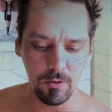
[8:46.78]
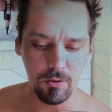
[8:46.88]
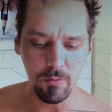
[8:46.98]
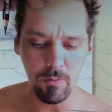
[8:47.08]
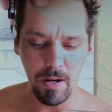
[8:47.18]

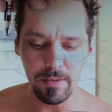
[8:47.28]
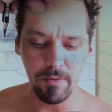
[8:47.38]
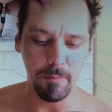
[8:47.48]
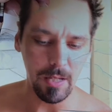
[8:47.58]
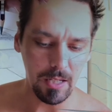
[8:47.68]
two ways
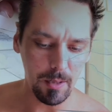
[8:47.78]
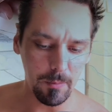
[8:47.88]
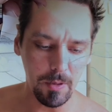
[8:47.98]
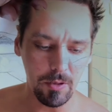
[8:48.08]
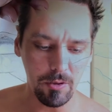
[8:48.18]
of making a
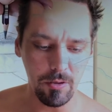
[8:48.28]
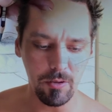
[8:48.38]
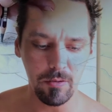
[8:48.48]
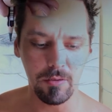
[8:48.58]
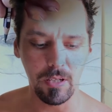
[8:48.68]

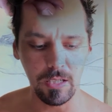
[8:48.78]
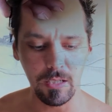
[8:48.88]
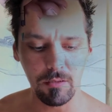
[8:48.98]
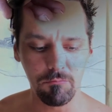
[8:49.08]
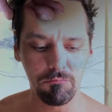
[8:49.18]
picture is
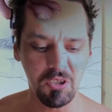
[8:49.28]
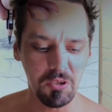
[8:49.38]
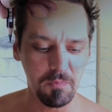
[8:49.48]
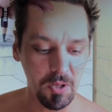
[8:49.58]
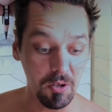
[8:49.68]
like
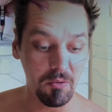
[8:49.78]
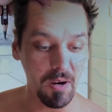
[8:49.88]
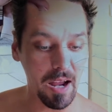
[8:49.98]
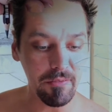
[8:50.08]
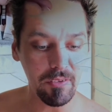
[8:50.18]
just pure
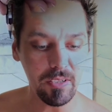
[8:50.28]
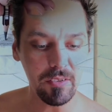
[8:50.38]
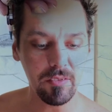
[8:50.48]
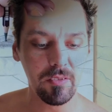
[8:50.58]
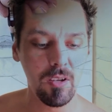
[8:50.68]

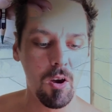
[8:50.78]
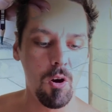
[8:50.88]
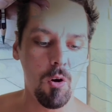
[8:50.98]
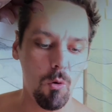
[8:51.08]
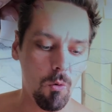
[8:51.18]
graphics
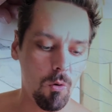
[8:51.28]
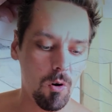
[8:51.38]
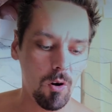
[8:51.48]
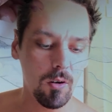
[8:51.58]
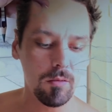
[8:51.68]

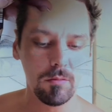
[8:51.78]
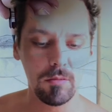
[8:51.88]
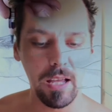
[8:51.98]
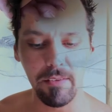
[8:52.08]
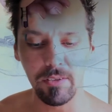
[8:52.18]
or
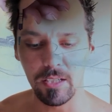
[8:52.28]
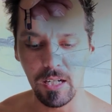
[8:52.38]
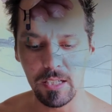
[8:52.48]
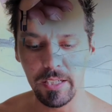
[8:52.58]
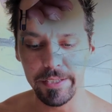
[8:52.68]
having an
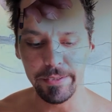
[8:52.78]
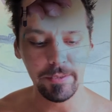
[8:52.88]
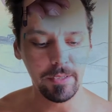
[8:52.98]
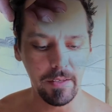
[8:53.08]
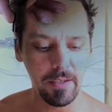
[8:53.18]
idea.
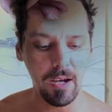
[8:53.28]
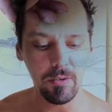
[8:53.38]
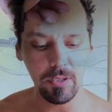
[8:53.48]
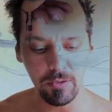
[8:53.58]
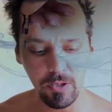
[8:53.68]
And now
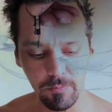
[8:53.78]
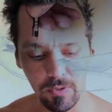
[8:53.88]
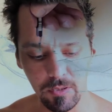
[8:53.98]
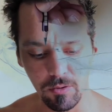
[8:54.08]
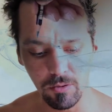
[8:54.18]
he
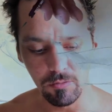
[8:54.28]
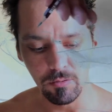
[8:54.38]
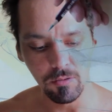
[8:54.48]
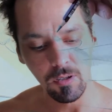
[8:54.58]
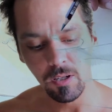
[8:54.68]
jumps into
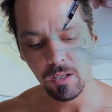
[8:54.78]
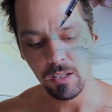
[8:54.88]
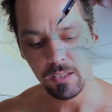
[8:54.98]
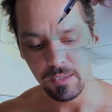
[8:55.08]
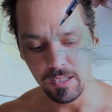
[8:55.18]

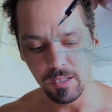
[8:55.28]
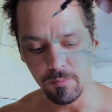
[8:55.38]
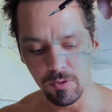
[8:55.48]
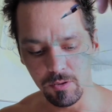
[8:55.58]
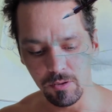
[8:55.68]
the
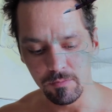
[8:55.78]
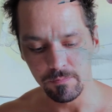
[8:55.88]
image.